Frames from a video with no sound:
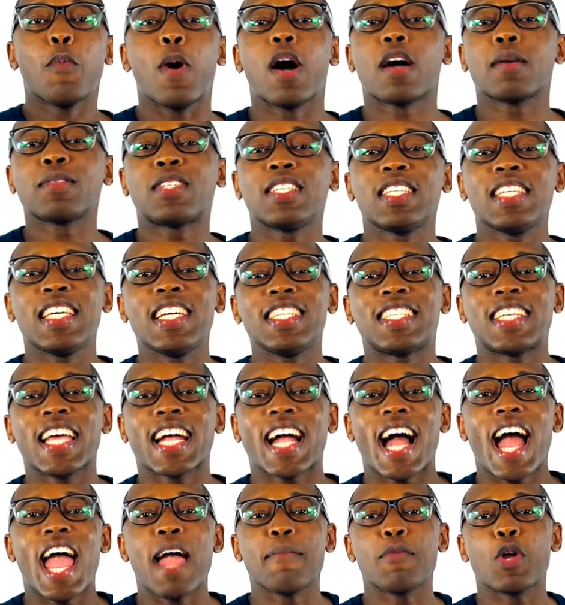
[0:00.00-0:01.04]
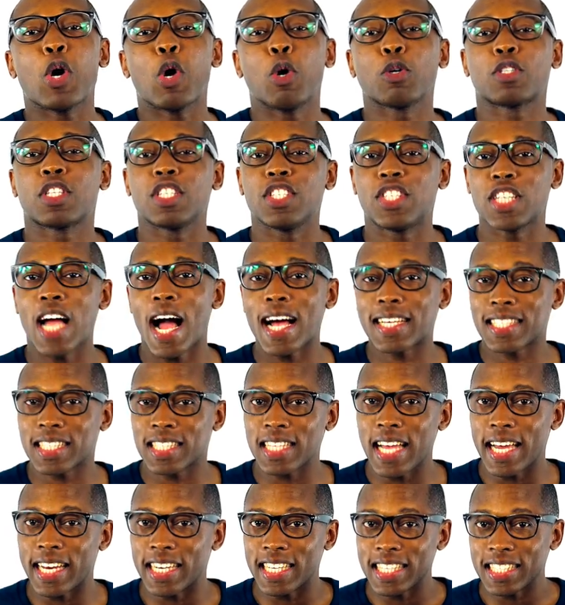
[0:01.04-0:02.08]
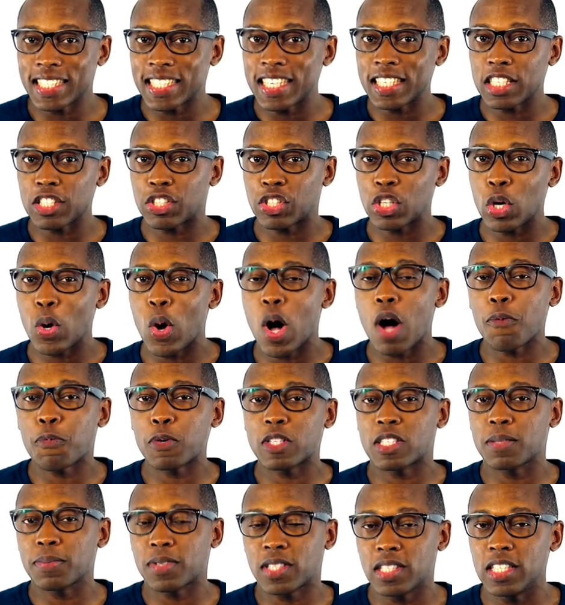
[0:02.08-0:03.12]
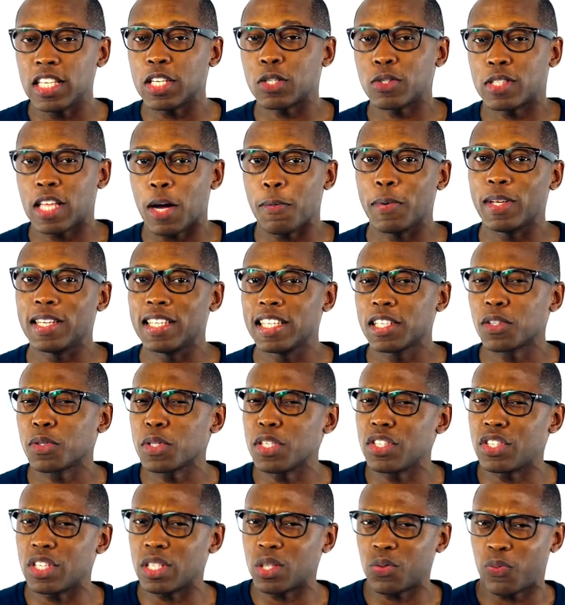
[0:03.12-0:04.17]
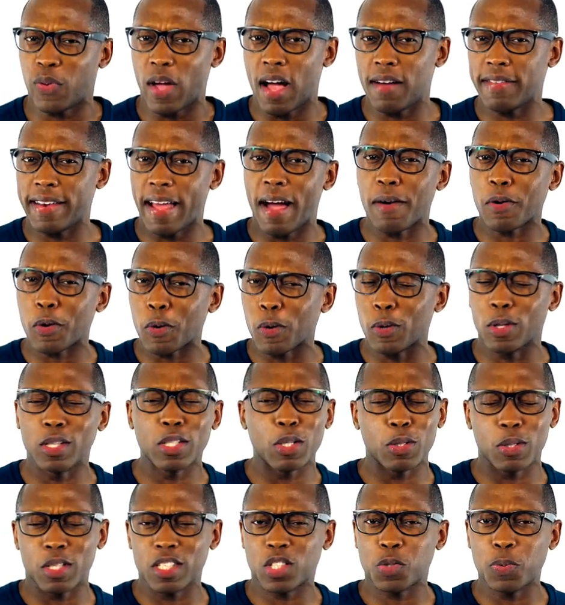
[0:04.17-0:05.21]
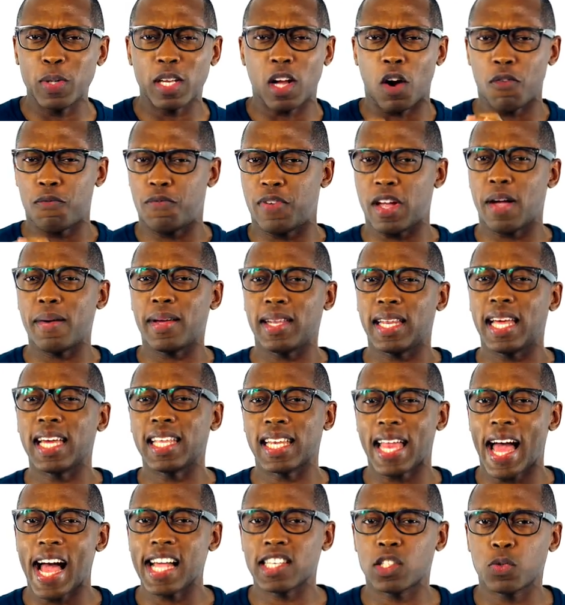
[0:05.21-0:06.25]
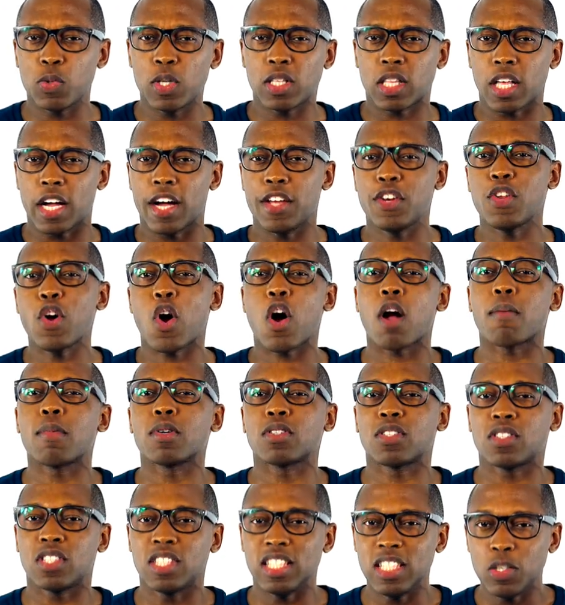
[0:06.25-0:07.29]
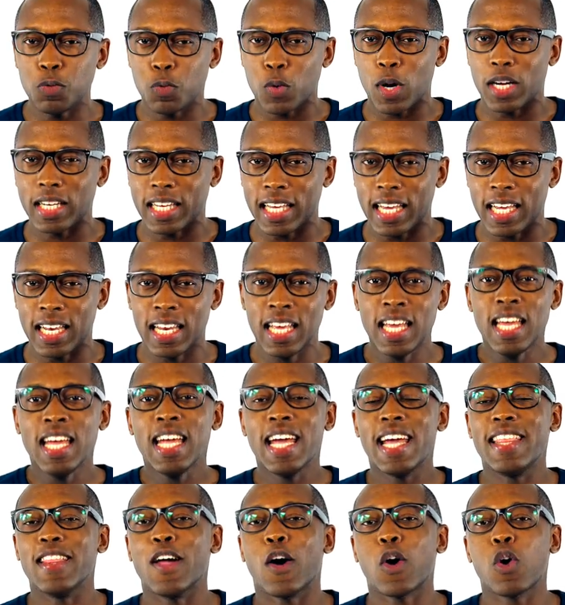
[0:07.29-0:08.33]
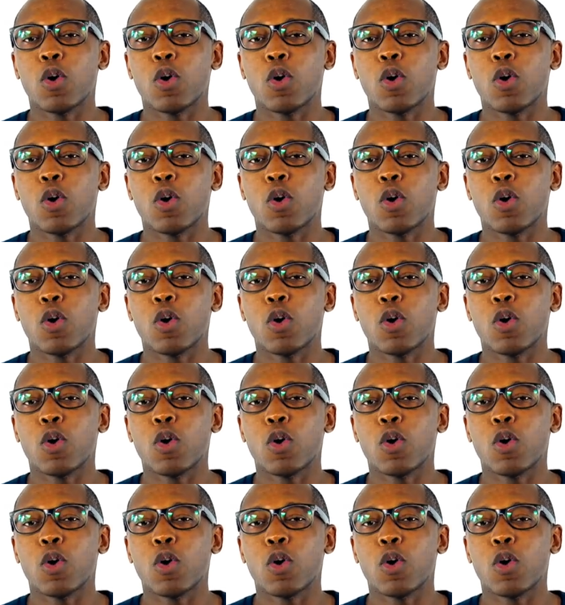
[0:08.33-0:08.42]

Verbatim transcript: Welcome to the Heat Check. I am your host, Jacques Slade. And let's kick the show off with some sneakers that we literally just found out earlier this week or very late last week. The Under Armour C1N in the